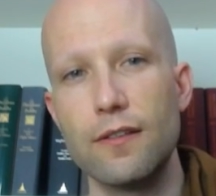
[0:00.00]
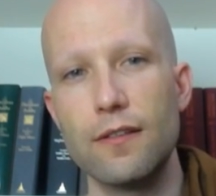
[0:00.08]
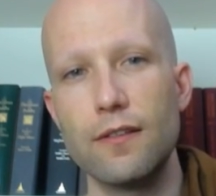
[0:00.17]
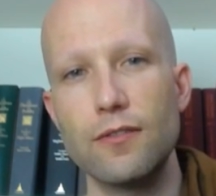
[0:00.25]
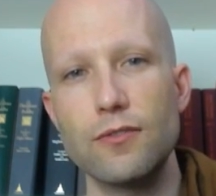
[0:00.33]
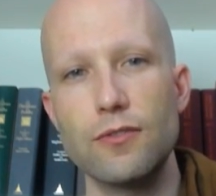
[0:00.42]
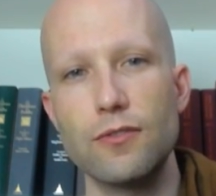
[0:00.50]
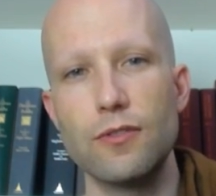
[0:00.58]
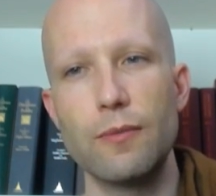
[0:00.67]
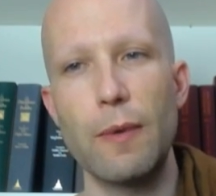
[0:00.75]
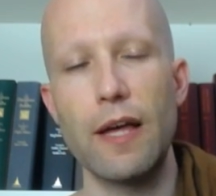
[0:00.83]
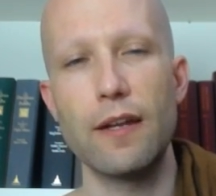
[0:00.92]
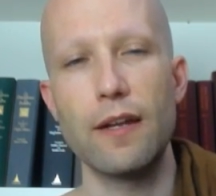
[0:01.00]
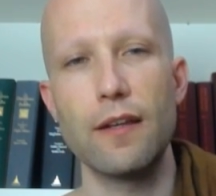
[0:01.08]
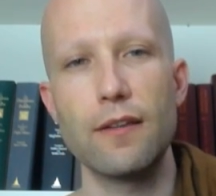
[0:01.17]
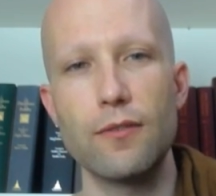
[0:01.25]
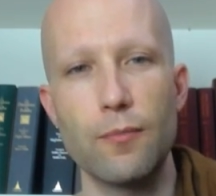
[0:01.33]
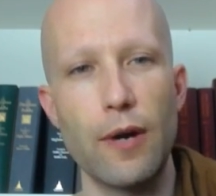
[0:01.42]
to nibbana. You
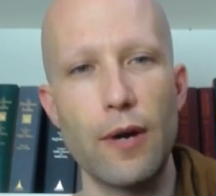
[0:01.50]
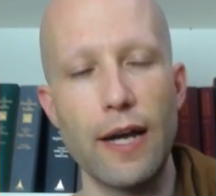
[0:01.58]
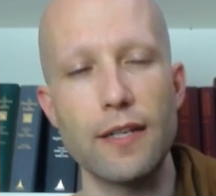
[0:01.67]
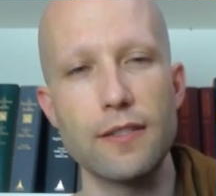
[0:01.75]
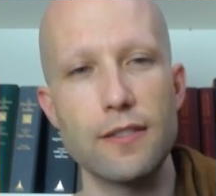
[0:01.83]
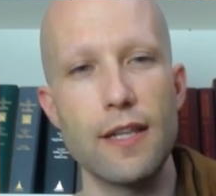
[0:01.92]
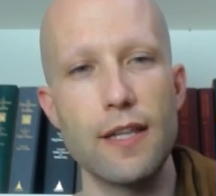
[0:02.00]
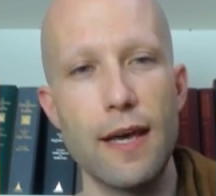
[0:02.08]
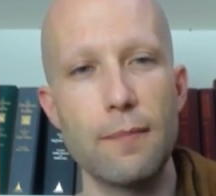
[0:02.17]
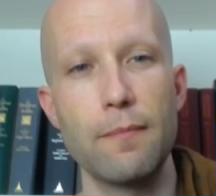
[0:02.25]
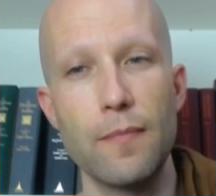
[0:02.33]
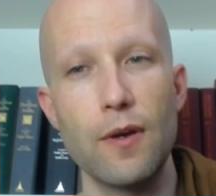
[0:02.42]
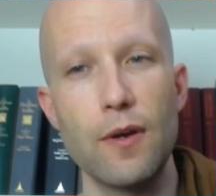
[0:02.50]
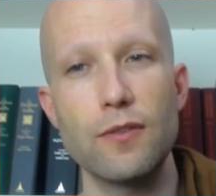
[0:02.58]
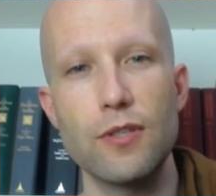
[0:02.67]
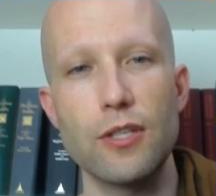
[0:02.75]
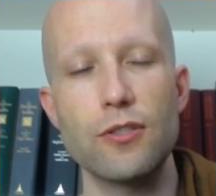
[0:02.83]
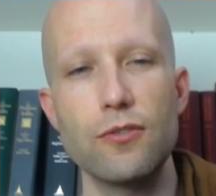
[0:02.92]
practice them
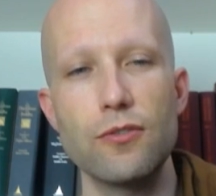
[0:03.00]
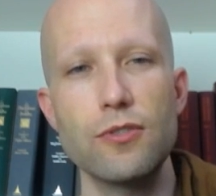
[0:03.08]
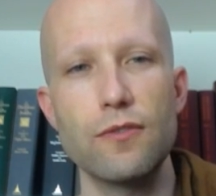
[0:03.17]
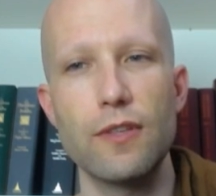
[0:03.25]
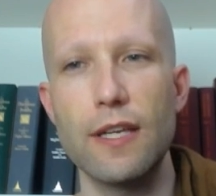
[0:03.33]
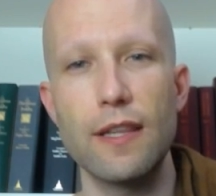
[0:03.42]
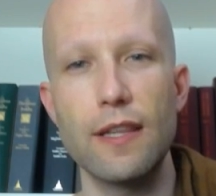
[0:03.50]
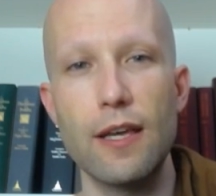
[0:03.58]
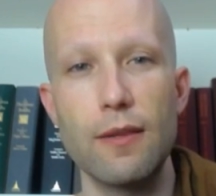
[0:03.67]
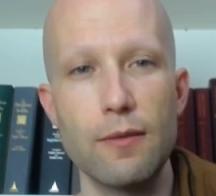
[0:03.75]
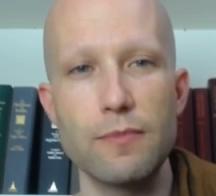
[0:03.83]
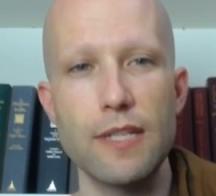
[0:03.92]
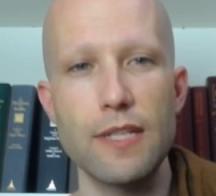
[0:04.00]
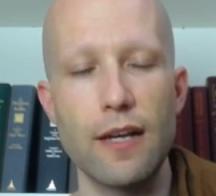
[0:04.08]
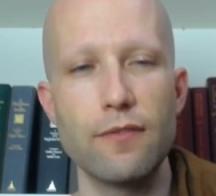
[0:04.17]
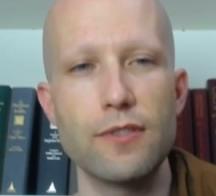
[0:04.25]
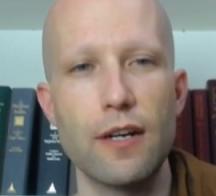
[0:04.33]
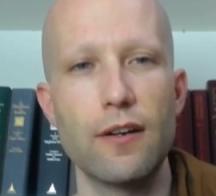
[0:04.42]
exclusively, and they themselves
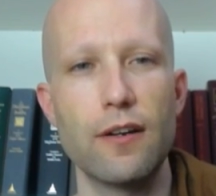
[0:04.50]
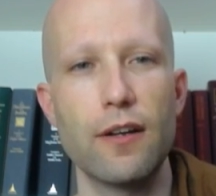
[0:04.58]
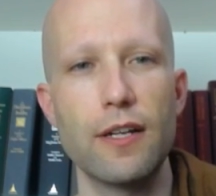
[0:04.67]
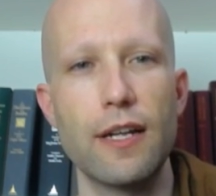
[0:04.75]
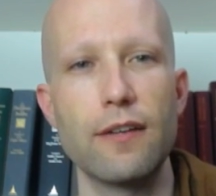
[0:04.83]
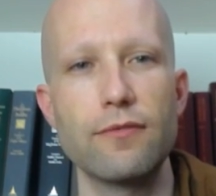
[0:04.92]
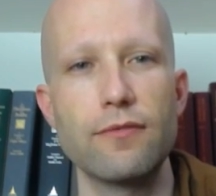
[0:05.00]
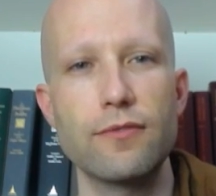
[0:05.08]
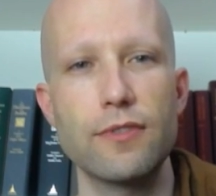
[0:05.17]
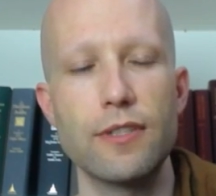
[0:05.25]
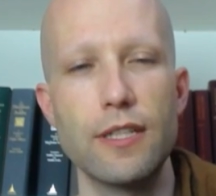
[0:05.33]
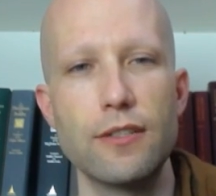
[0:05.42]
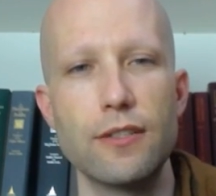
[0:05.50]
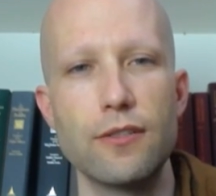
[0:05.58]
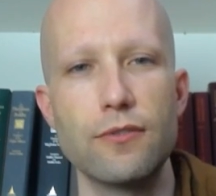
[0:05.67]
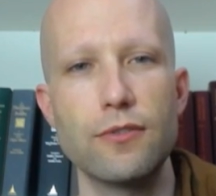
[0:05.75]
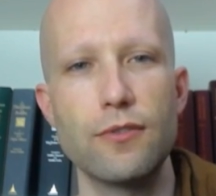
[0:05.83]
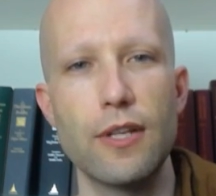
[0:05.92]
are not enough to lead you
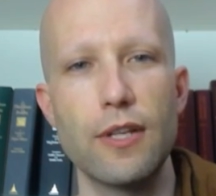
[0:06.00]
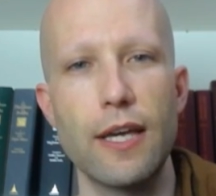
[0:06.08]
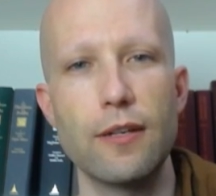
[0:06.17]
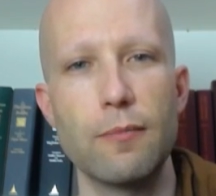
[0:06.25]
to enlightenment.